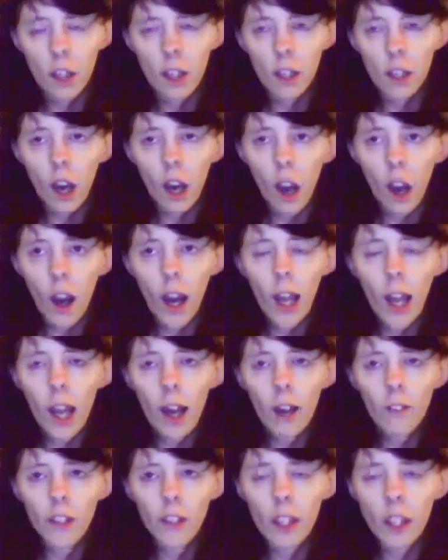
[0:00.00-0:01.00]
And I
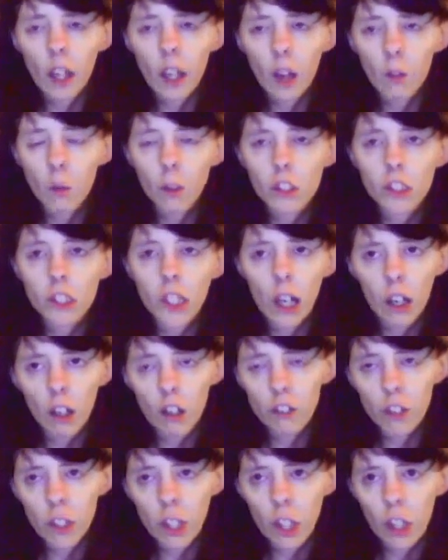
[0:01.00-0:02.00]
love it, and I will watch it
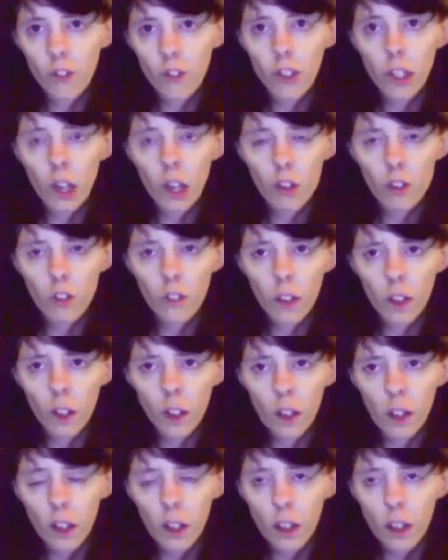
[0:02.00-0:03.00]
over and over and over.
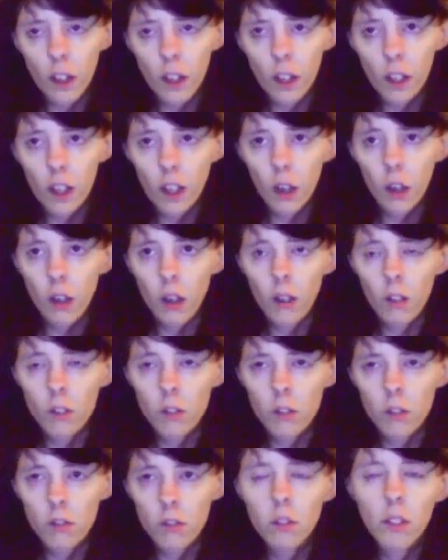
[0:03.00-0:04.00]
No,
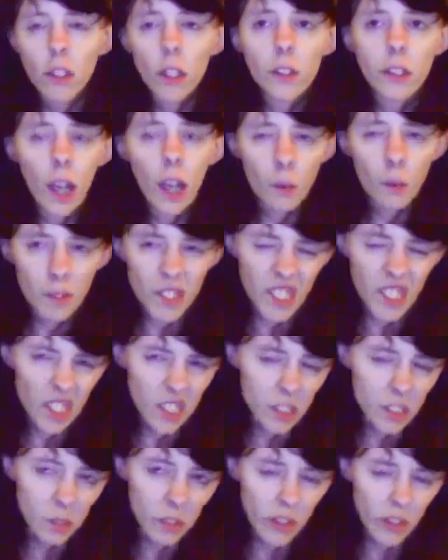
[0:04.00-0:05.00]
I'm kind of
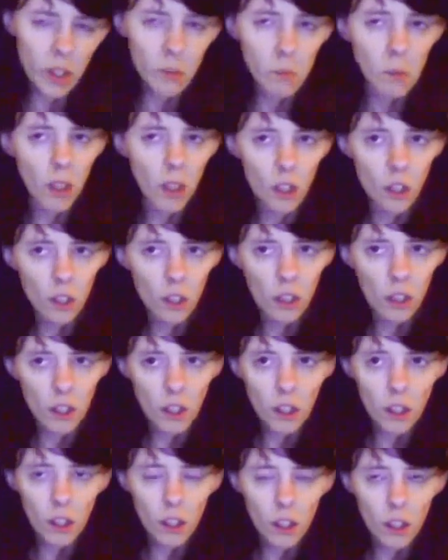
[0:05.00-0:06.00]
obsessed with it, but
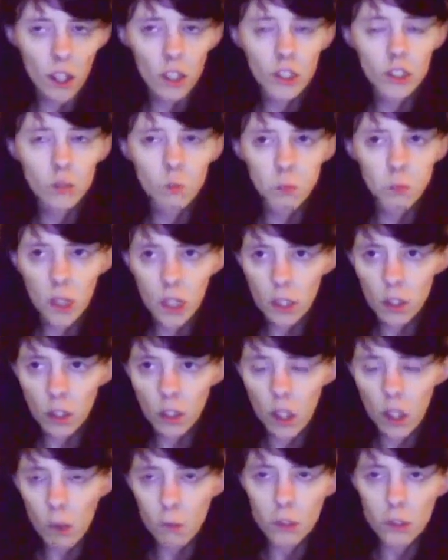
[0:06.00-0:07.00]
it's a really
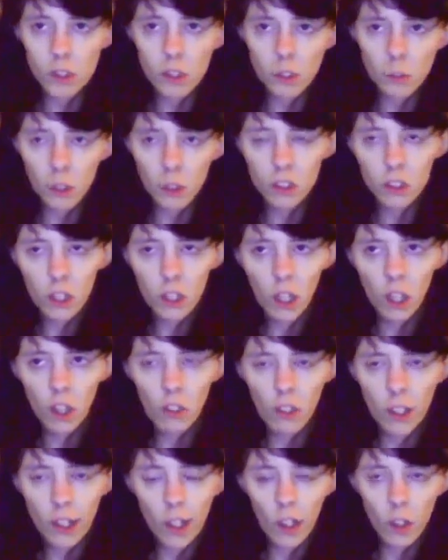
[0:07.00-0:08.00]
good comedy to watch it
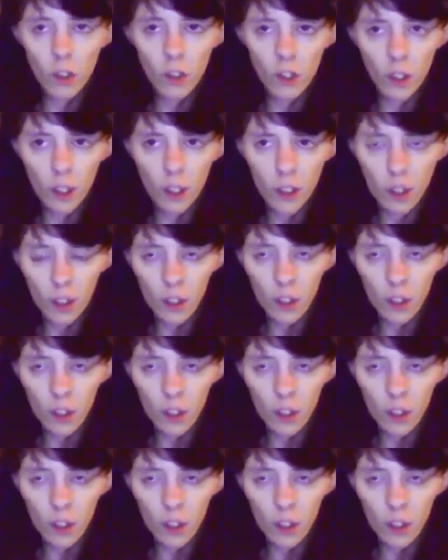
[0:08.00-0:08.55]
over and over.